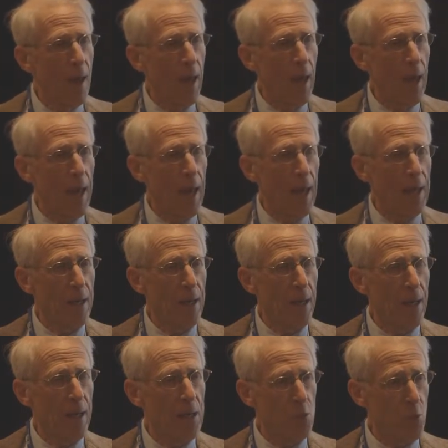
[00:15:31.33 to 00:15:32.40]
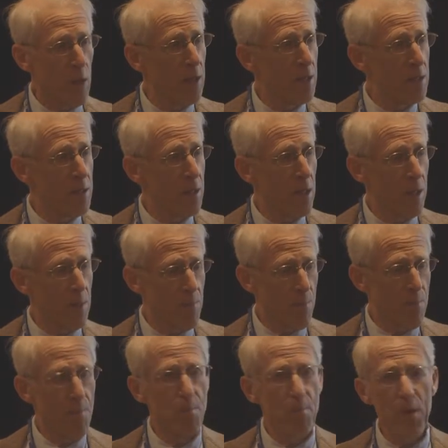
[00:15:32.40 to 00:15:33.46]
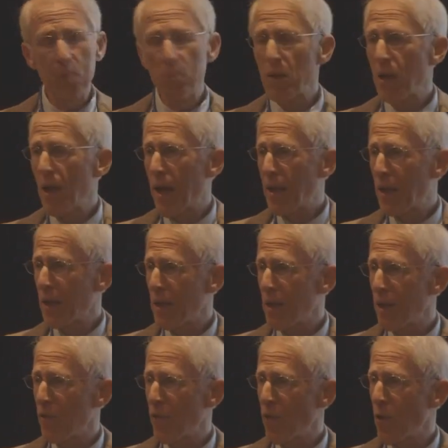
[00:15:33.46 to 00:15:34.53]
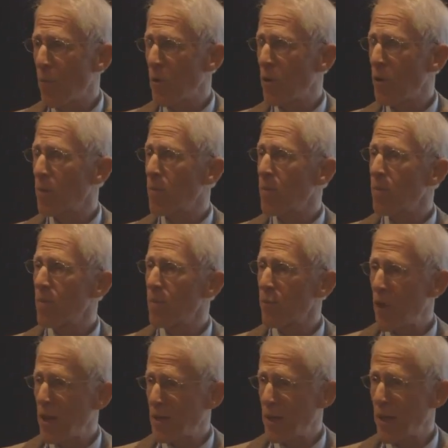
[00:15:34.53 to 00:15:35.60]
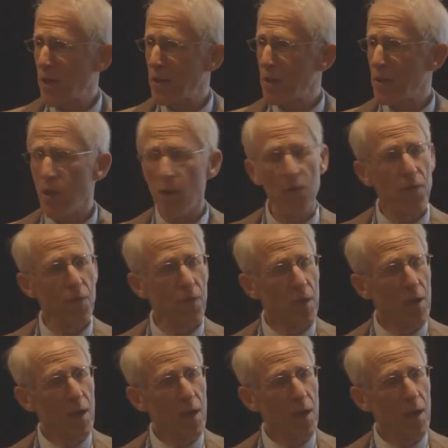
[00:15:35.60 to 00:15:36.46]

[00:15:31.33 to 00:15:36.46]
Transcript: and as well as people like former presidents of